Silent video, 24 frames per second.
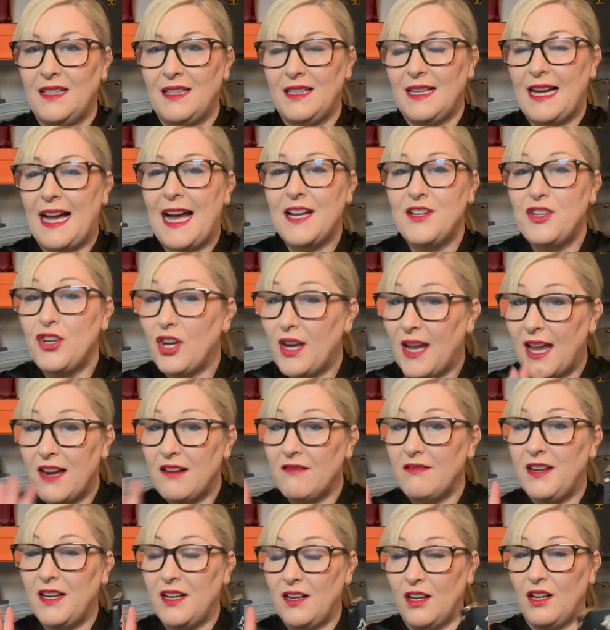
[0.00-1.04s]
I don't
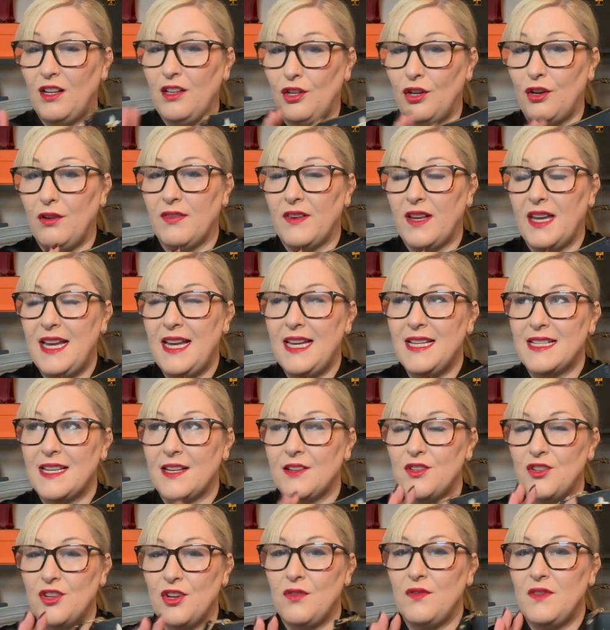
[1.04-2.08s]
carry a lot of keys. I
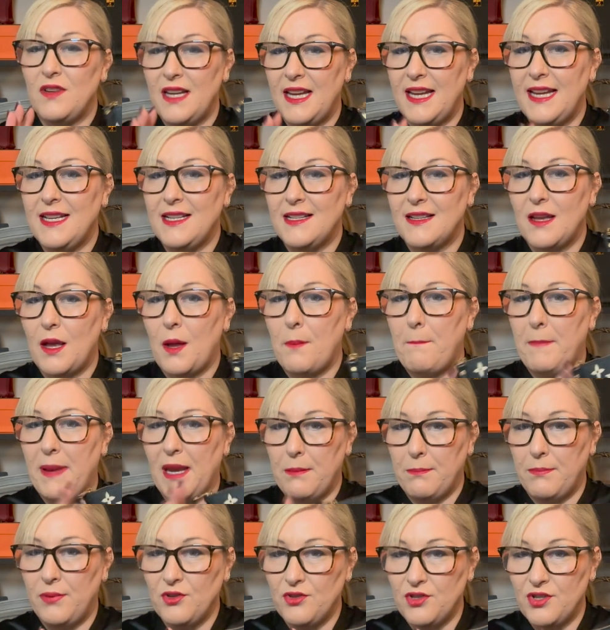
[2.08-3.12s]
don't need a big
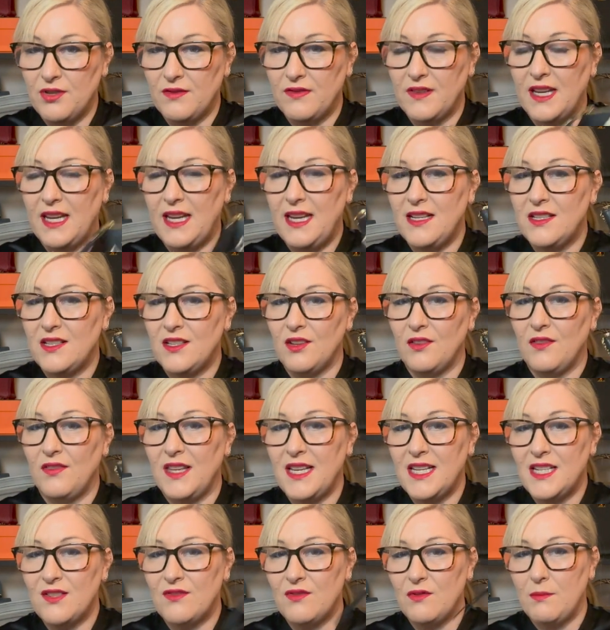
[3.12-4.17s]
bunch of keys. So
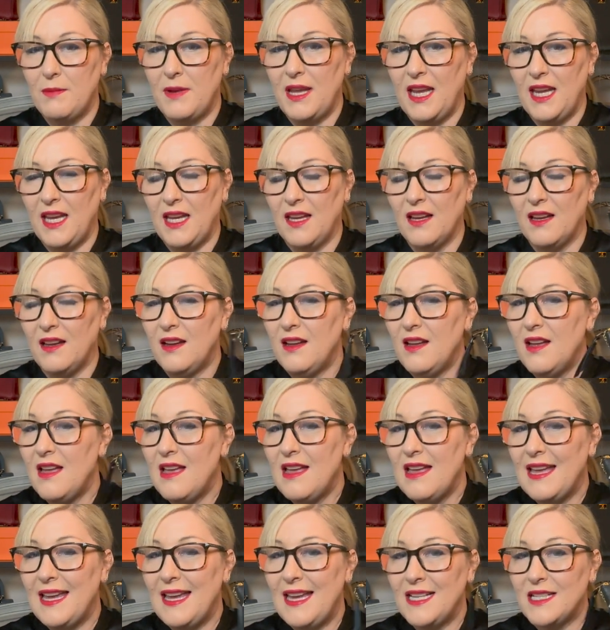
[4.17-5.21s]
this for me
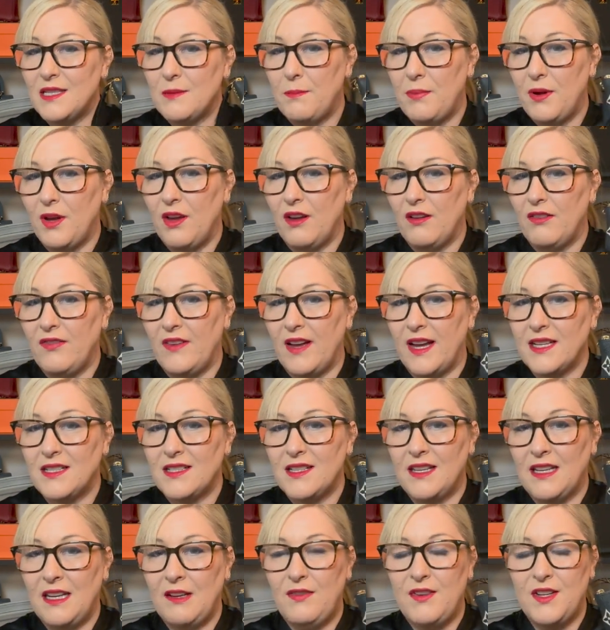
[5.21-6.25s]
is perfect.
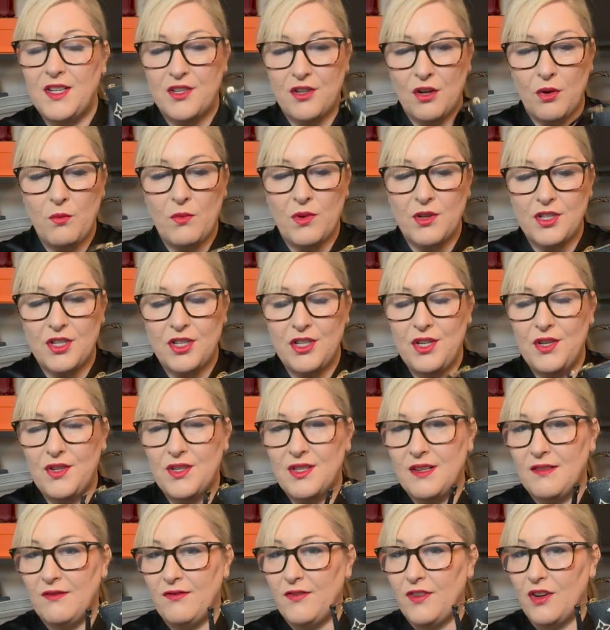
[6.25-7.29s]
And if you don't want to use
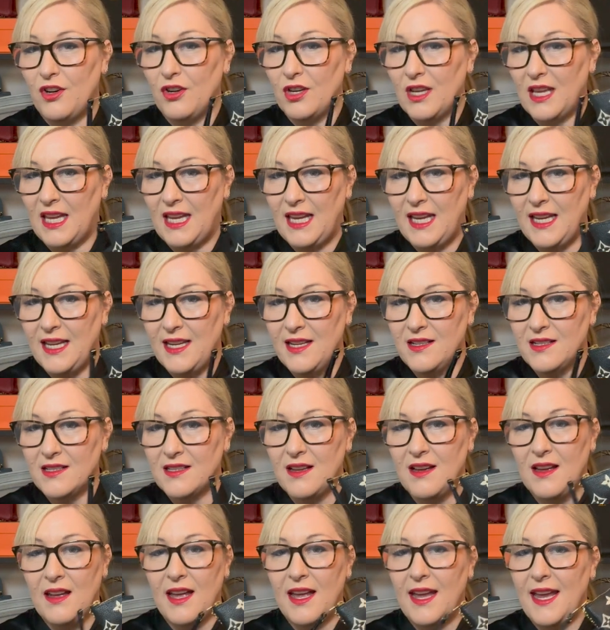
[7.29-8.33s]
it for keys,
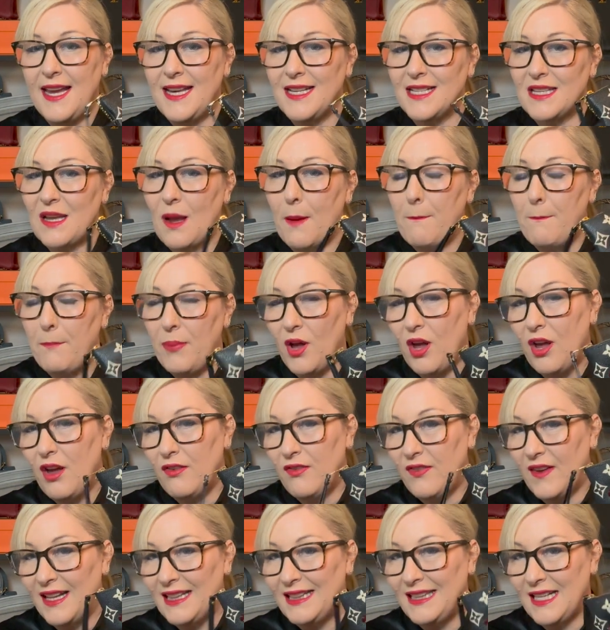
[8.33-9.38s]
it's a
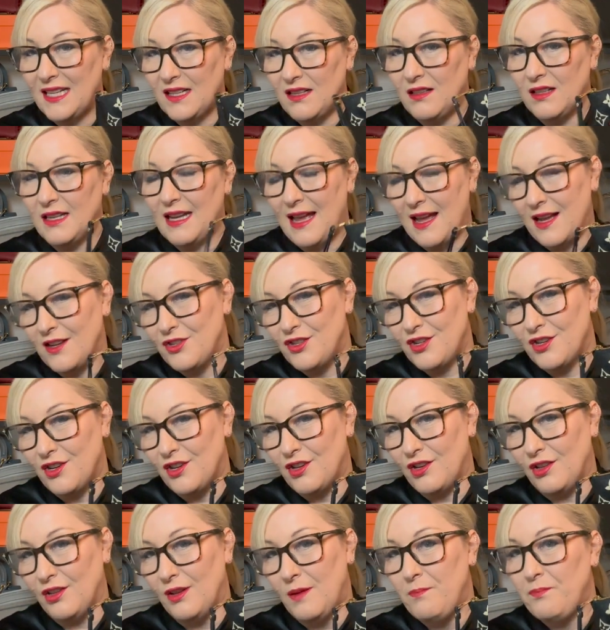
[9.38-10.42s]
perfect little
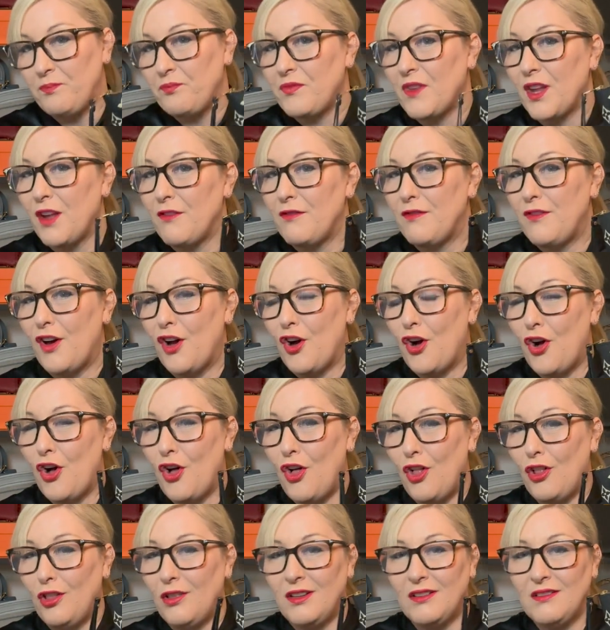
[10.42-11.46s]
catch-all for
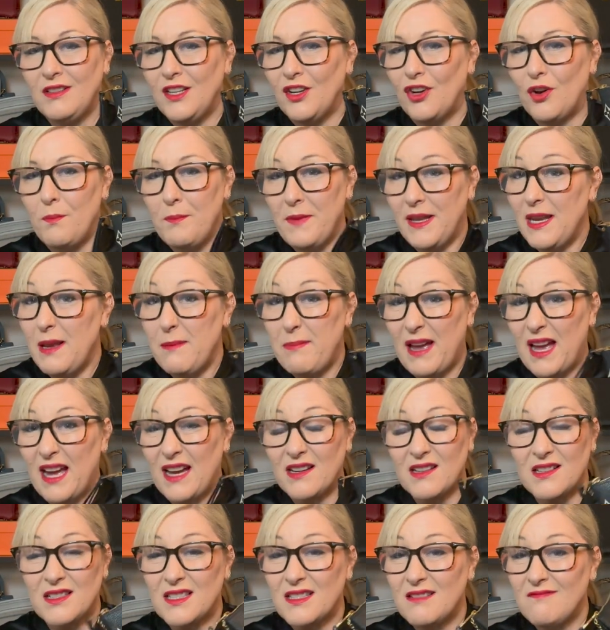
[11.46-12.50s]
all your mini
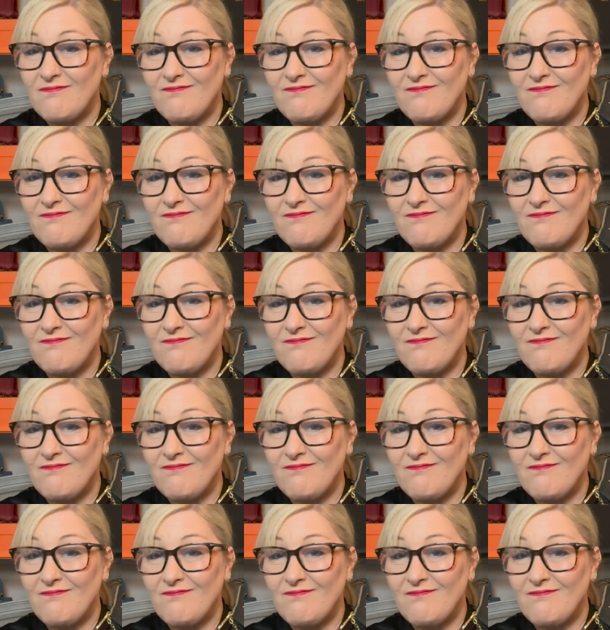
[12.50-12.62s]
bags.